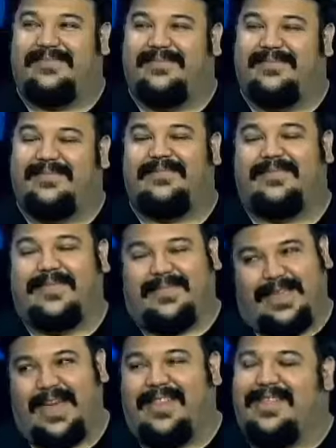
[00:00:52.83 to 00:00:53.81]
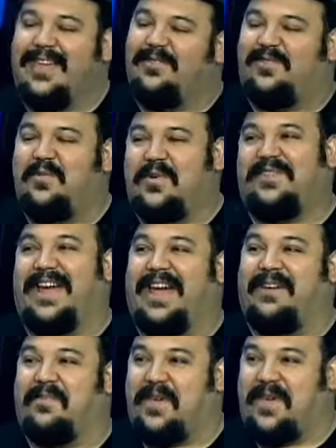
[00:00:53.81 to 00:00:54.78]
coming in. Dan, thank you so much for
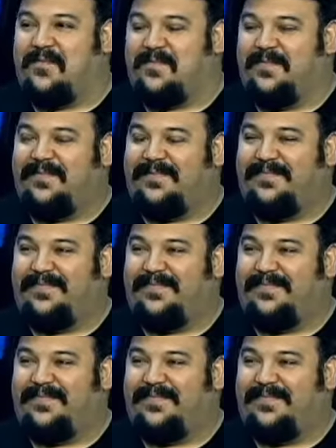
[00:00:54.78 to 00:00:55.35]
having me. A